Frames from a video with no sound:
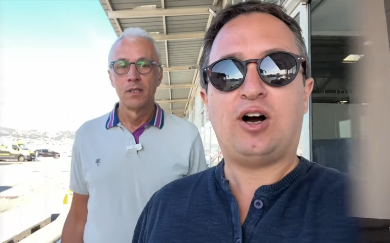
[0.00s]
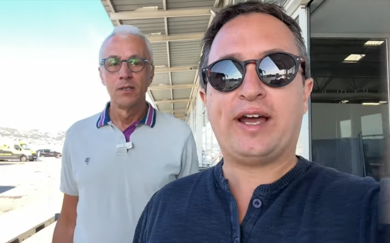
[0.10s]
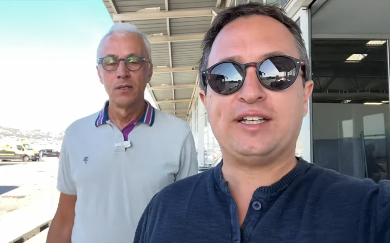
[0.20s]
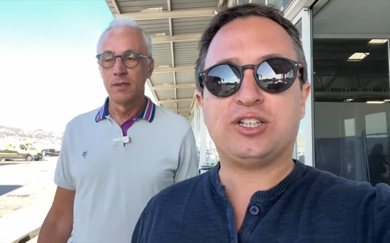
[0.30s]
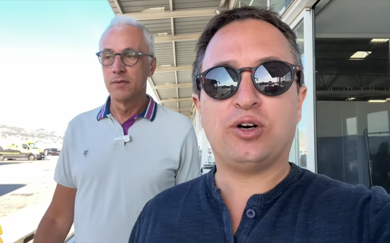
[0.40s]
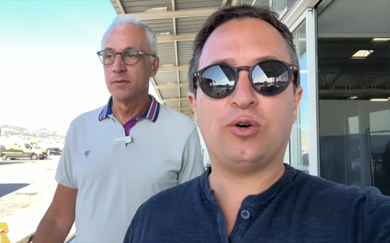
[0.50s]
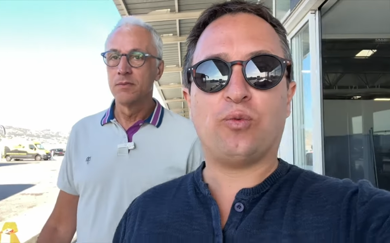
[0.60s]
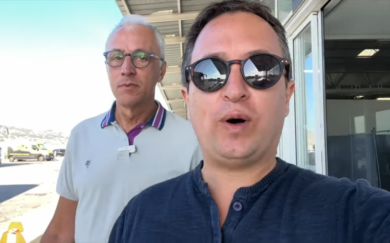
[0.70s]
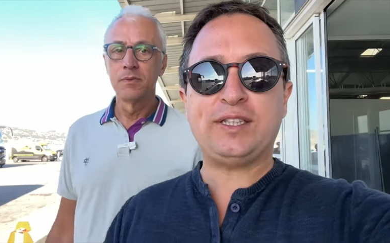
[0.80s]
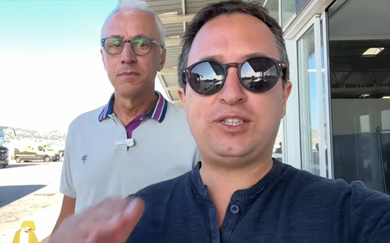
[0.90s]
Speaker 1: Okay, so
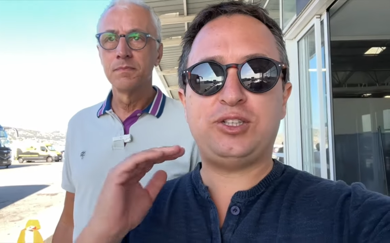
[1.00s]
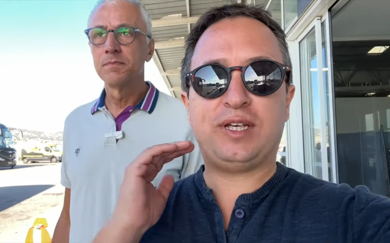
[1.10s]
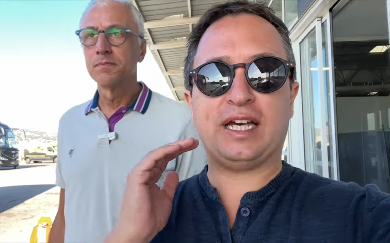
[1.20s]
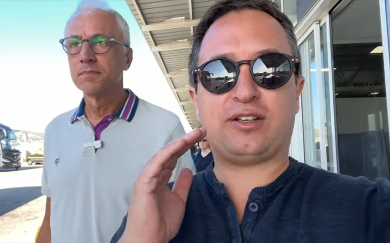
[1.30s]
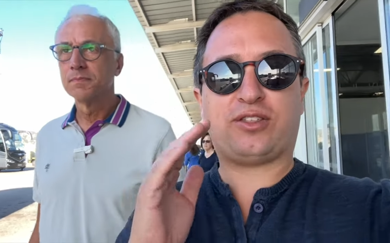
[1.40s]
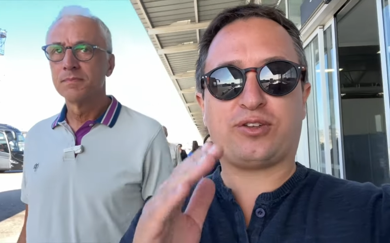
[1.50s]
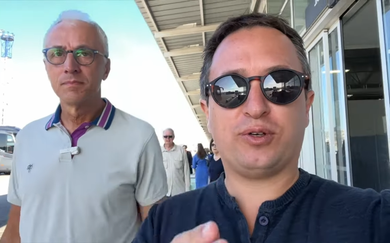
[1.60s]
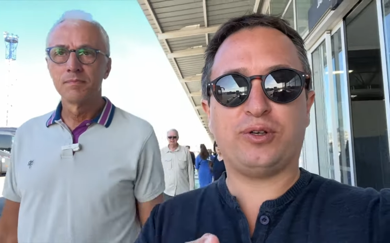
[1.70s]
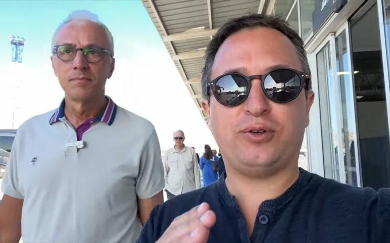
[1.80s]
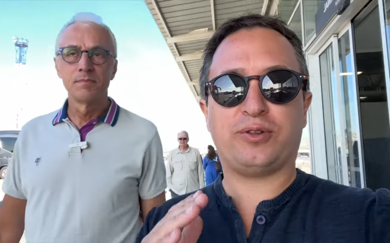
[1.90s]
once you get
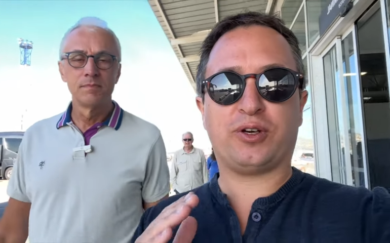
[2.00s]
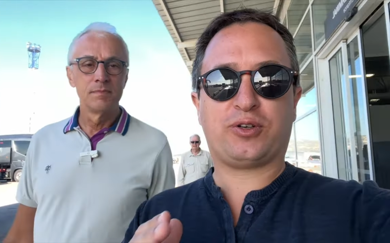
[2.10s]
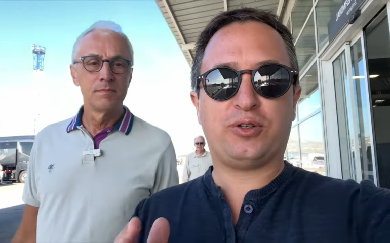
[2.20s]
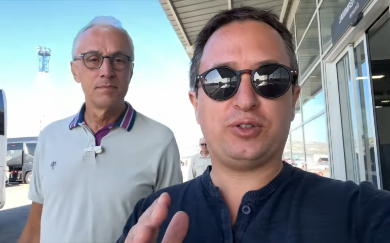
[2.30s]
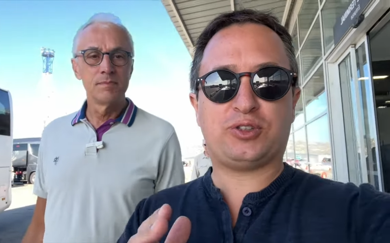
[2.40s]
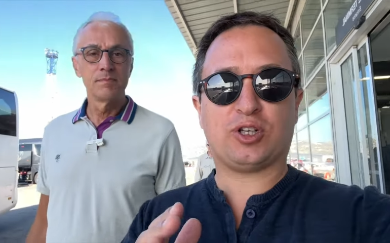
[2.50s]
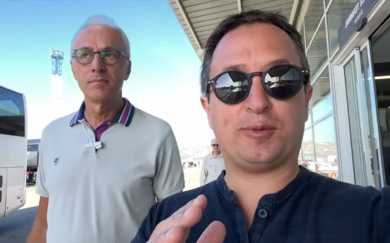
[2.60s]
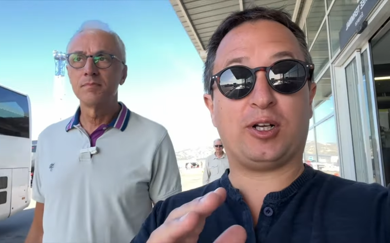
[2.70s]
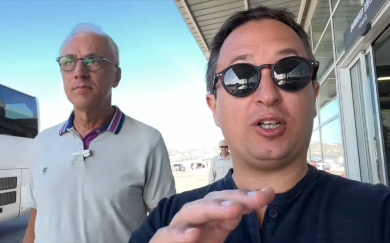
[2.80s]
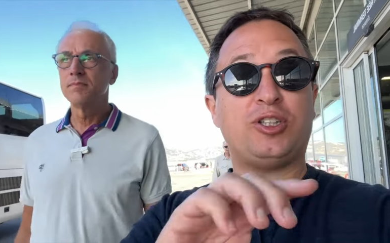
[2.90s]
through the cruise
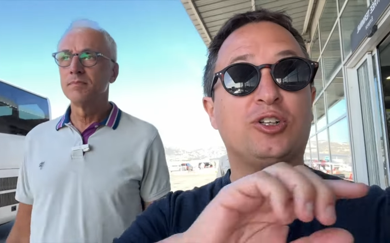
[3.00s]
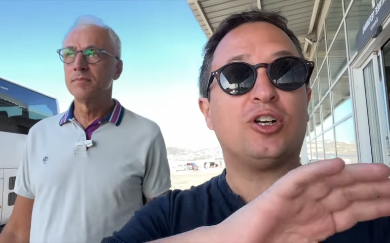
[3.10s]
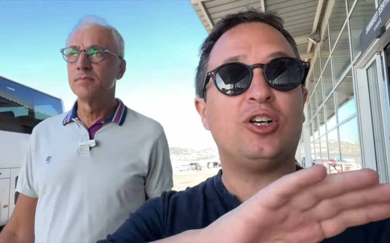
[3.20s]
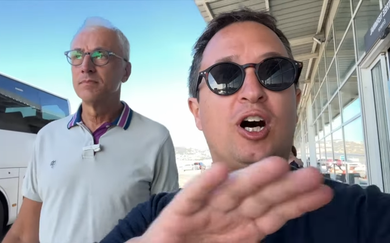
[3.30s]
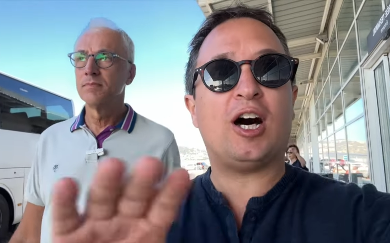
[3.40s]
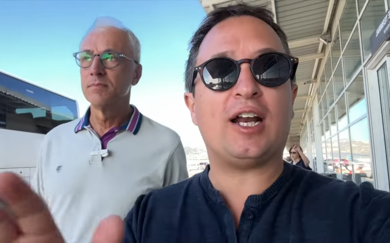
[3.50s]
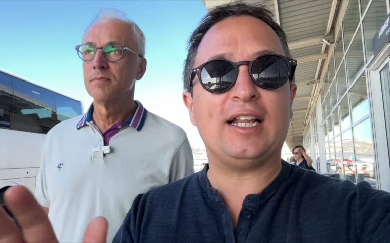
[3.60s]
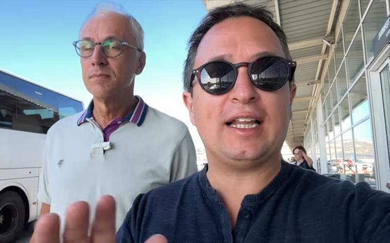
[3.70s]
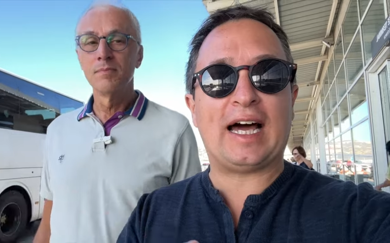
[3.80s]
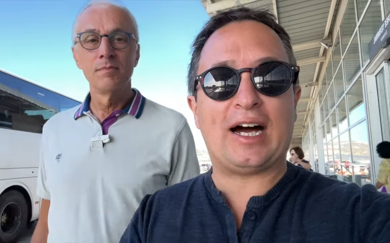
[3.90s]
terminal, you are not
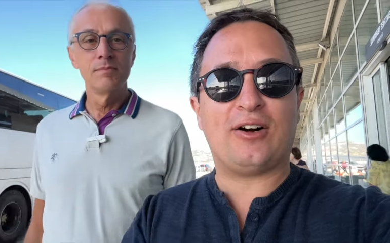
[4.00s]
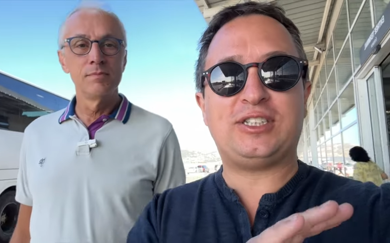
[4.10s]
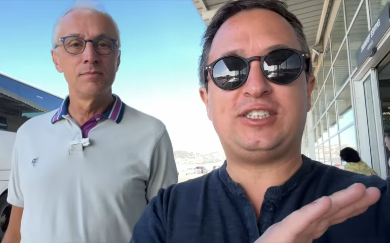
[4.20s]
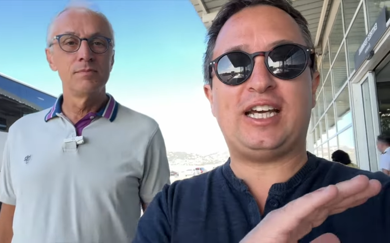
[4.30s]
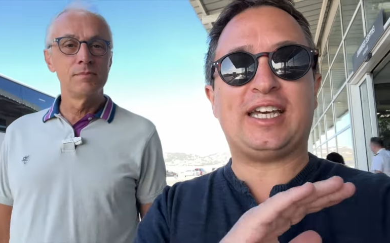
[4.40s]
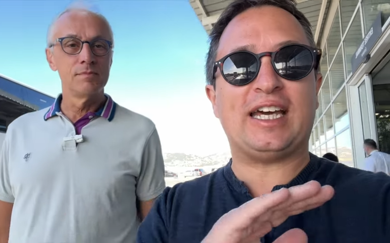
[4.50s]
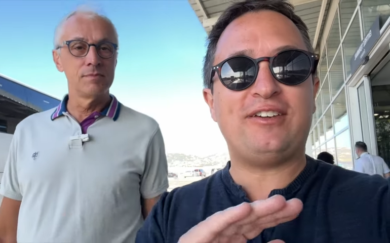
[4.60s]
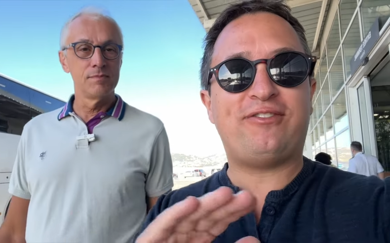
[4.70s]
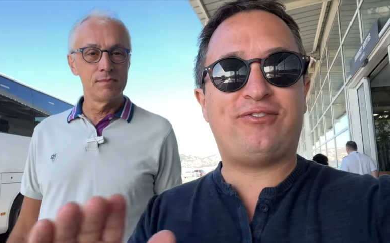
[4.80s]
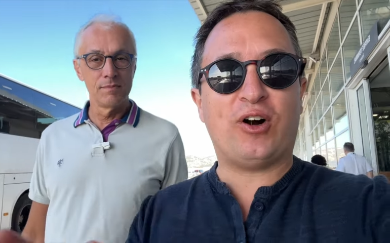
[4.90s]
allowed to take
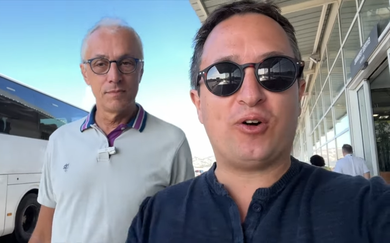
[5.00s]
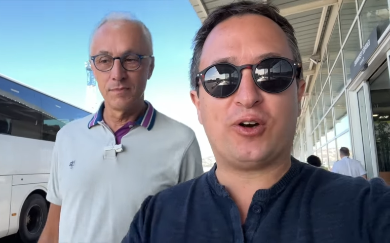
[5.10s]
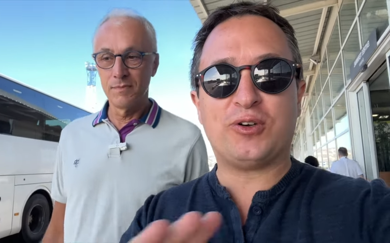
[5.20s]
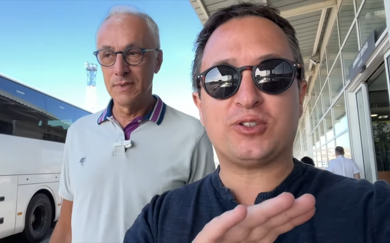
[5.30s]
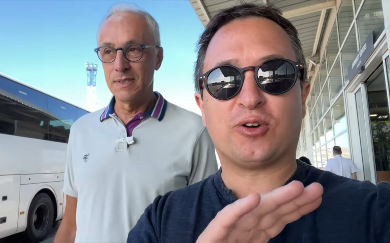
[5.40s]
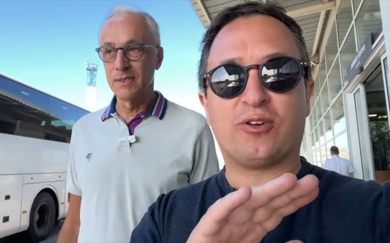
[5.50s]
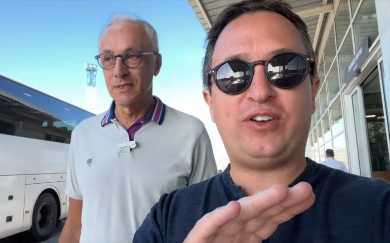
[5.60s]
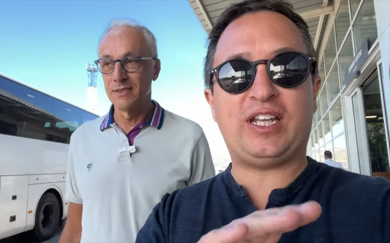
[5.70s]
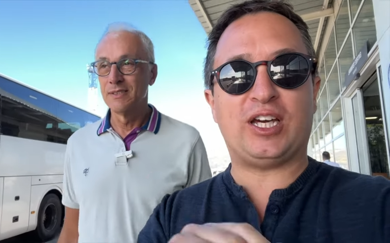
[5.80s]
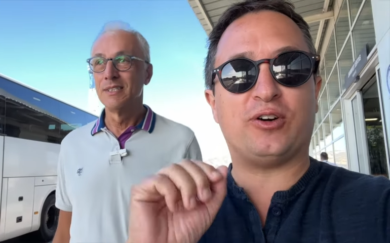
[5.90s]
any photos or
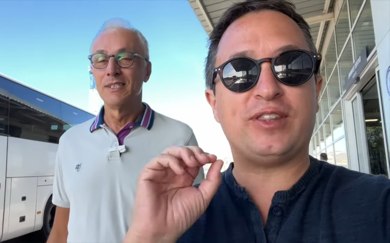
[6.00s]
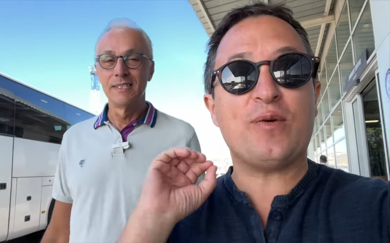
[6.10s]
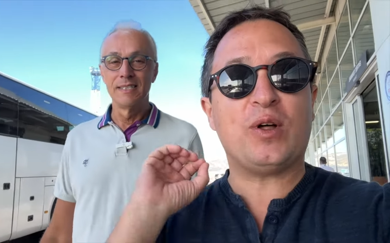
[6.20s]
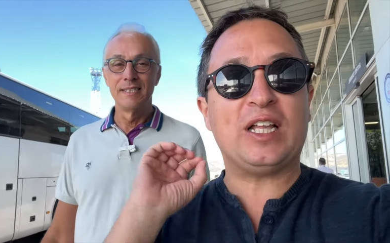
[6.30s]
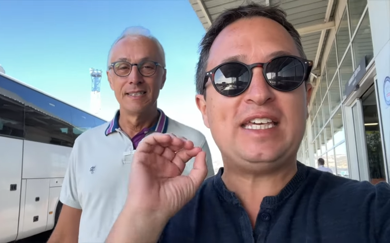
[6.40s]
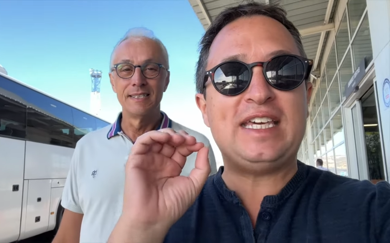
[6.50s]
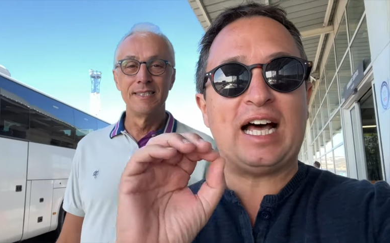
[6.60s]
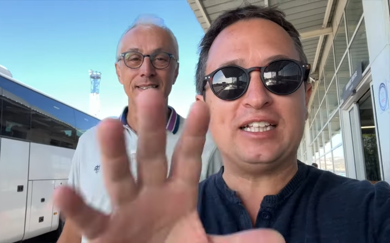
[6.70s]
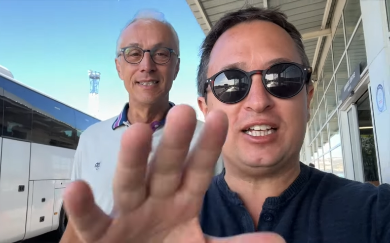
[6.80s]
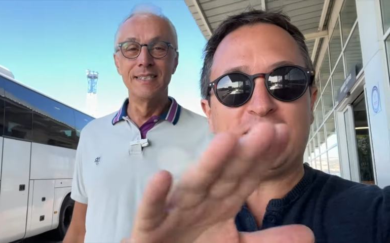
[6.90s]
video. They will
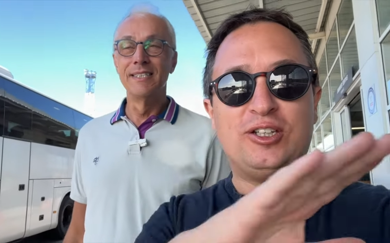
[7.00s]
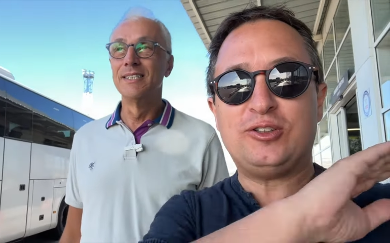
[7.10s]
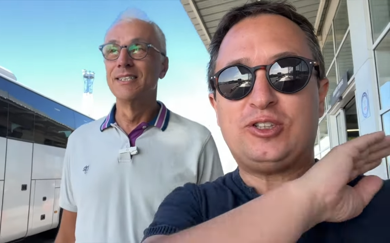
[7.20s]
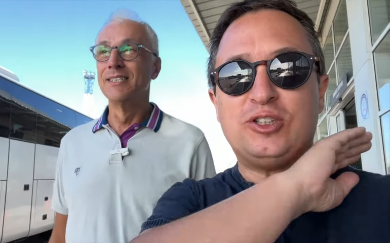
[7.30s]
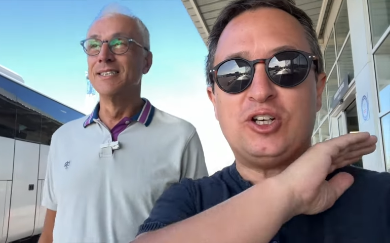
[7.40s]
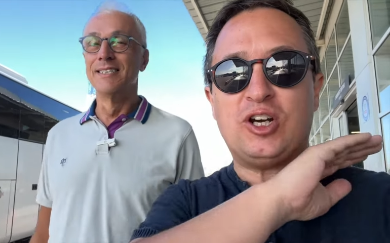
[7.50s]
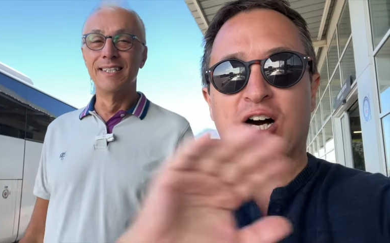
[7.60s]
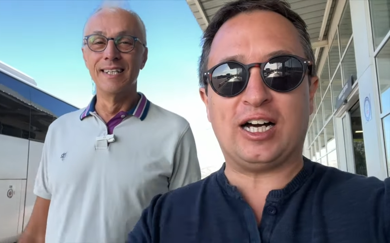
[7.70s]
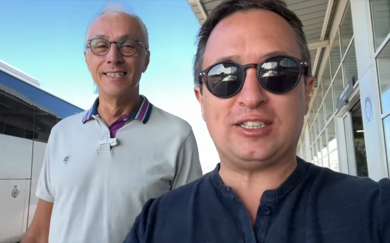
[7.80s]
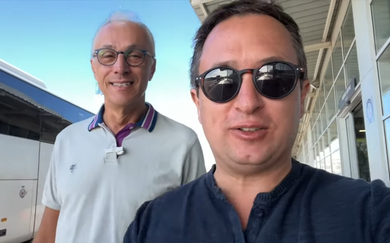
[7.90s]
yell at you to
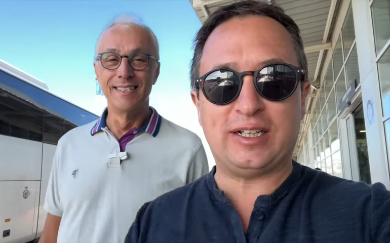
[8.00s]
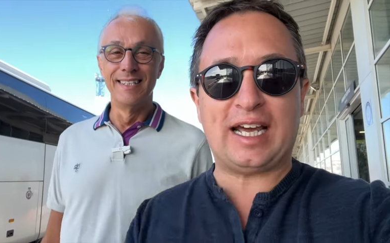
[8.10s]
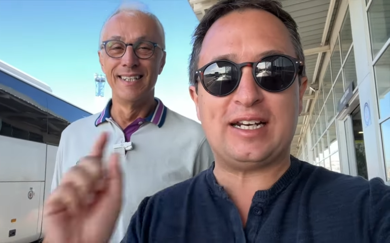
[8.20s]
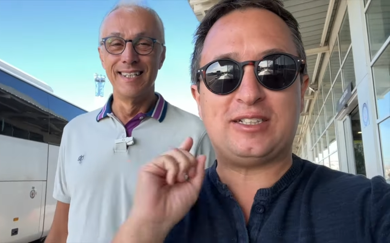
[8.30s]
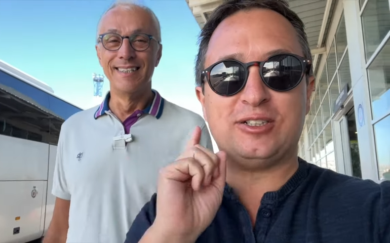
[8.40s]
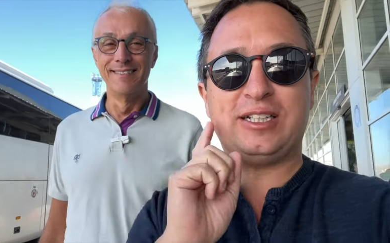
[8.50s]
not do it and to